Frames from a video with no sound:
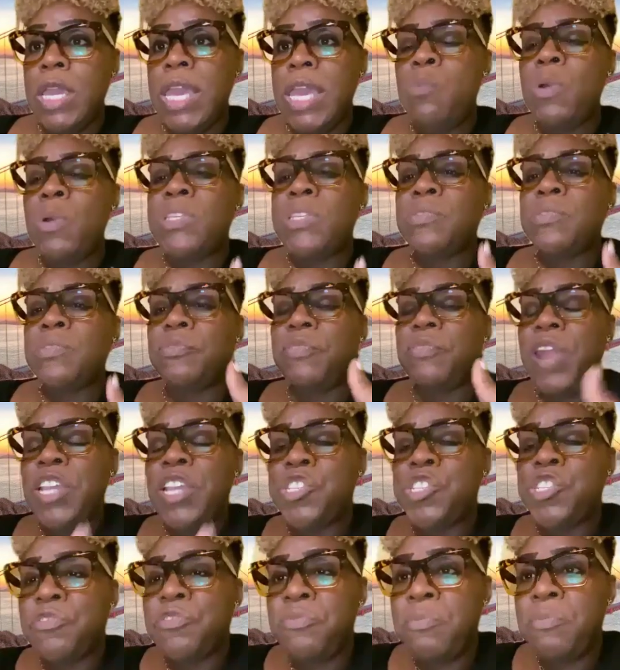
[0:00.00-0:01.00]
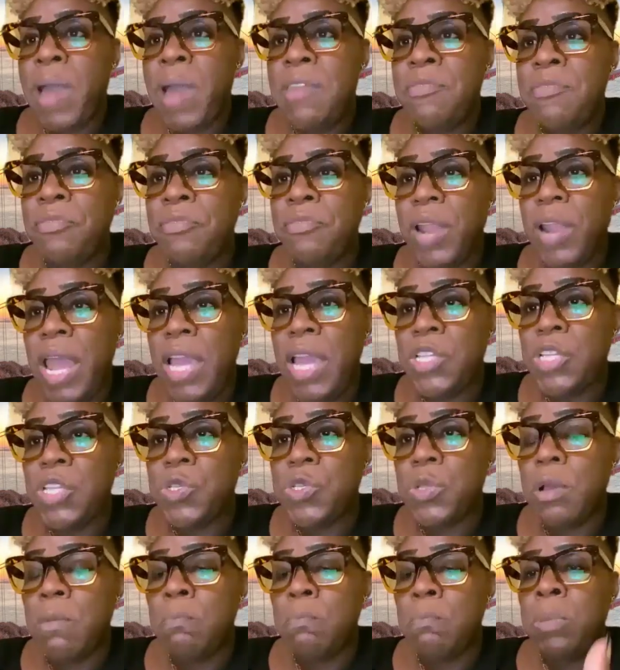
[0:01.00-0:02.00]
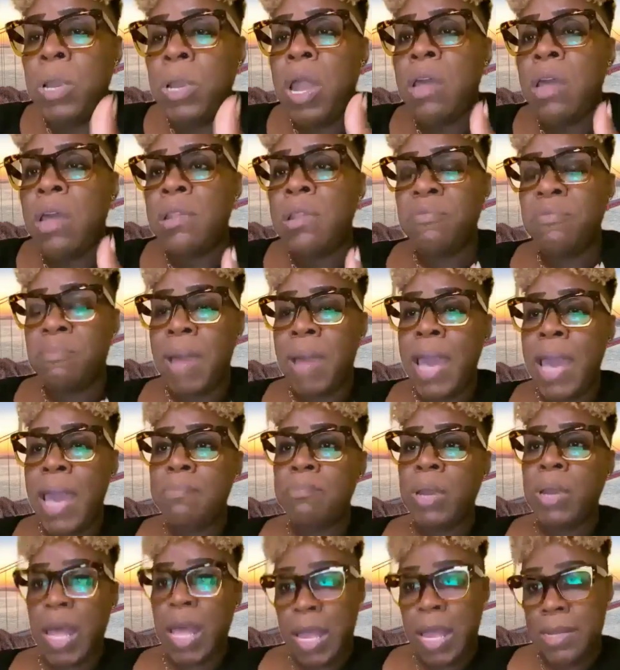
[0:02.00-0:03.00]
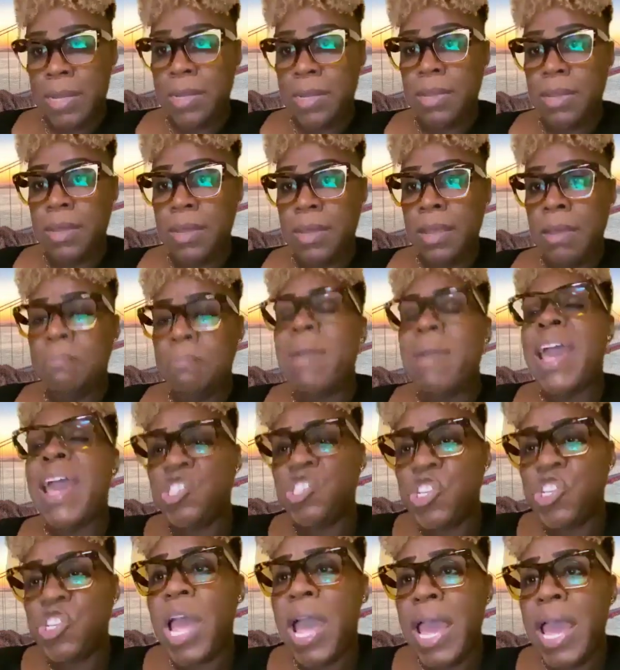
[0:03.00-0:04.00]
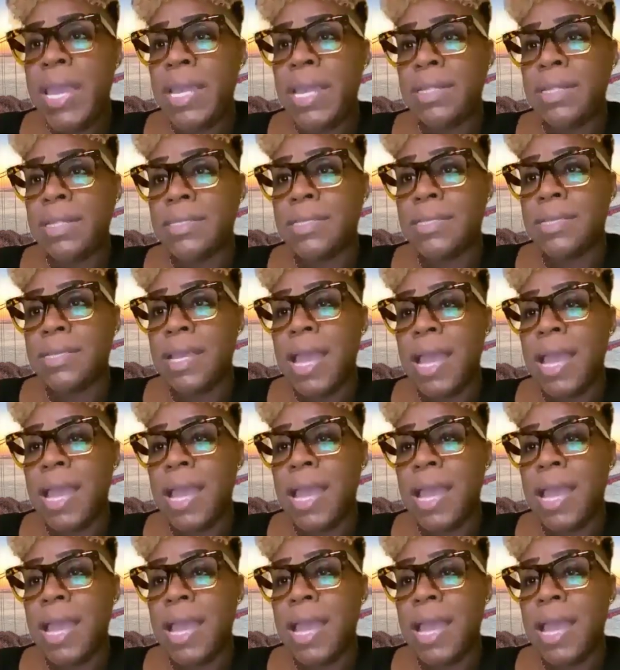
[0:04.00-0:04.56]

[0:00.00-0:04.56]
he was flesh of my flesh, blood of my blood, my child.